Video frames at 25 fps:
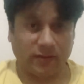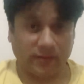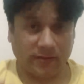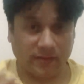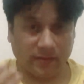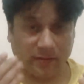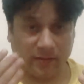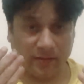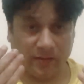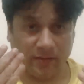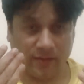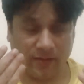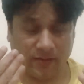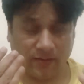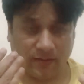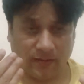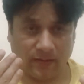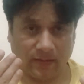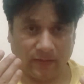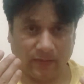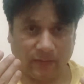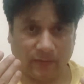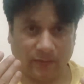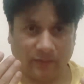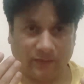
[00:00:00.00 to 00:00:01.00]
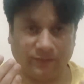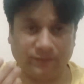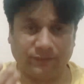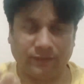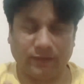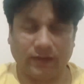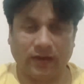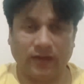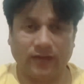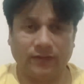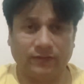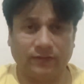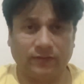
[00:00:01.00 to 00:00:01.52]
in the
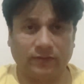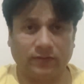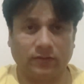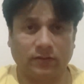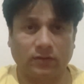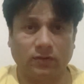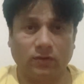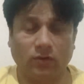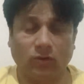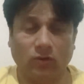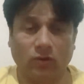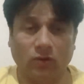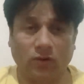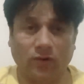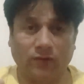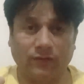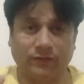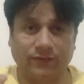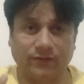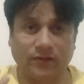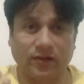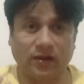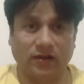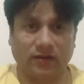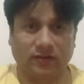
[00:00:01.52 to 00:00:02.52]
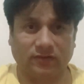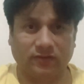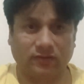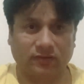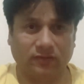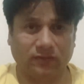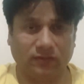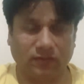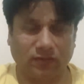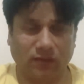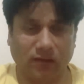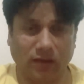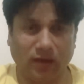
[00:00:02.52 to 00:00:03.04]
favor of
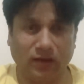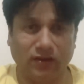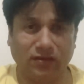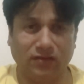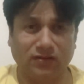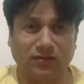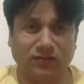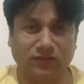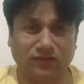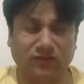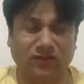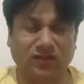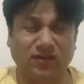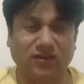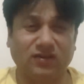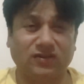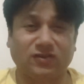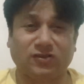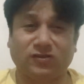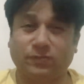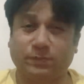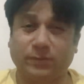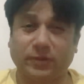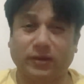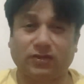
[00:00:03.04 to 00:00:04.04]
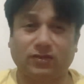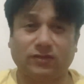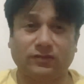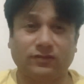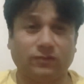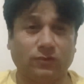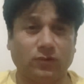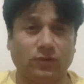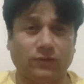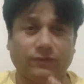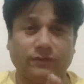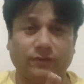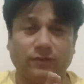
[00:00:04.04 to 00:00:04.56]
us Indians, irrespective
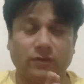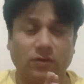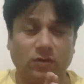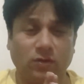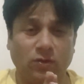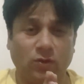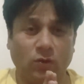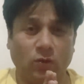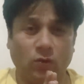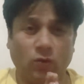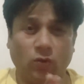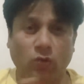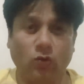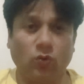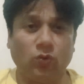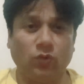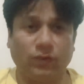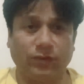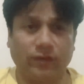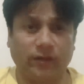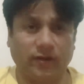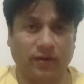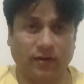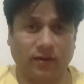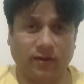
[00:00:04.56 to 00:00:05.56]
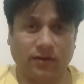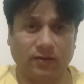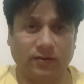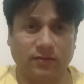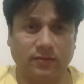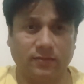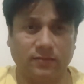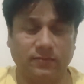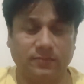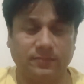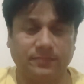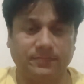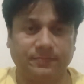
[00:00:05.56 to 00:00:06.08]
of who we are.
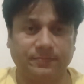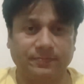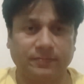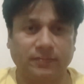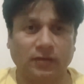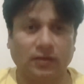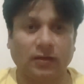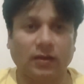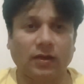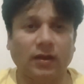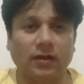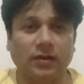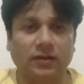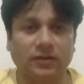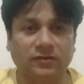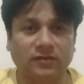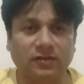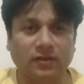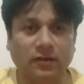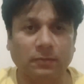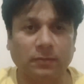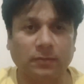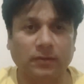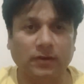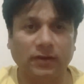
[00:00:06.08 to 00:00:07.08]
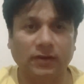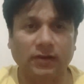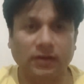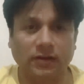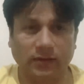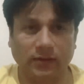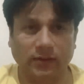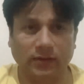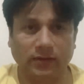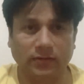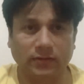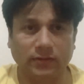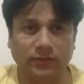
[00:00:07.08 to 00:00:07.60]
It is
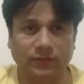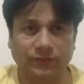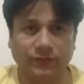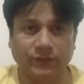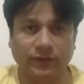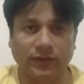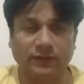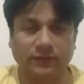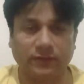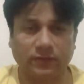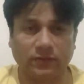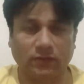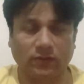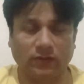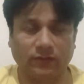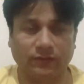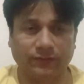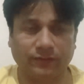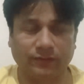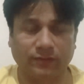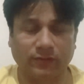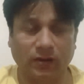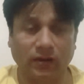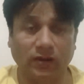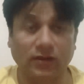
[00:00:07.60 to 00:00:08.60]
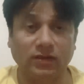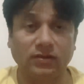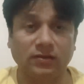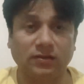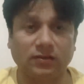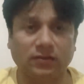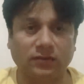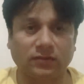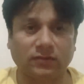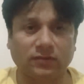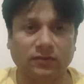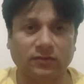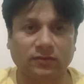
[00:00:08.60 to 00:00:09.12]
completely in the favor of
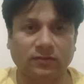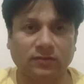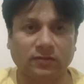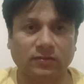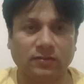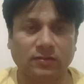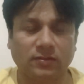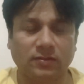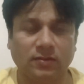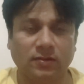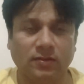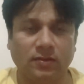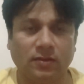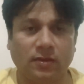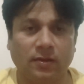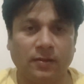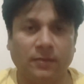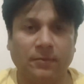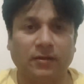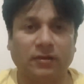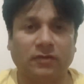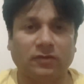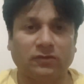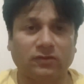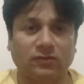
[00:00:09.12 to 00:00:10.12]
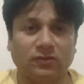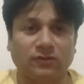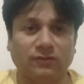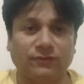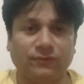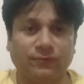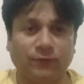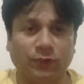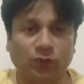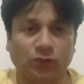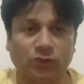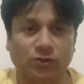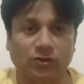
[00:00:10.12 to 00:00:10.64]
Indians, because in
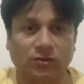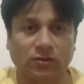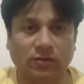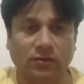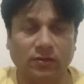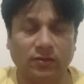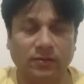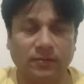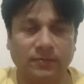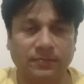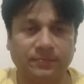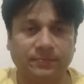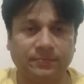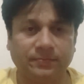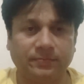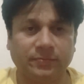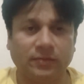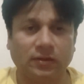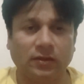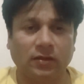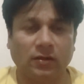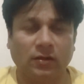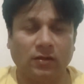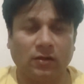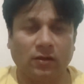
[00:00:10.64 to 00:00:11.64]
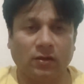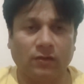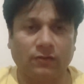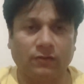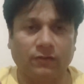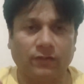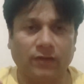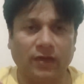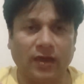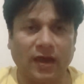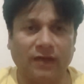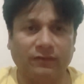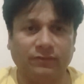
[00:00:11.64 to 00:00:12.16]
future, if
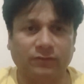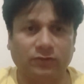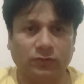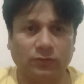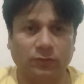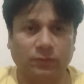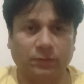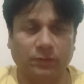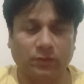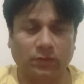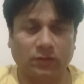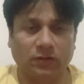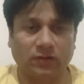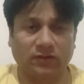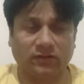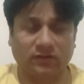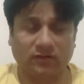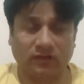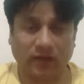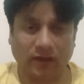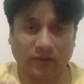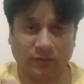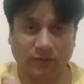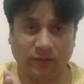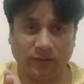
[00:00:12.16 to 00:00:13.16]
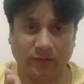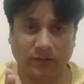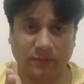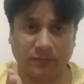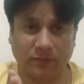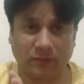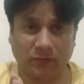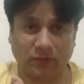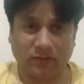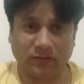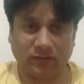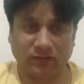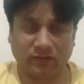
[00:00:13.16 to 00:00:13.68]
we have to progress like we are
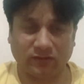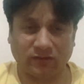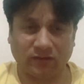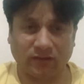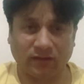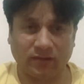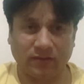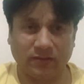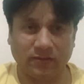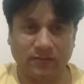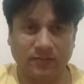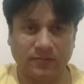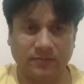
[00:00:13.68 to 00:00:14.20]
progressing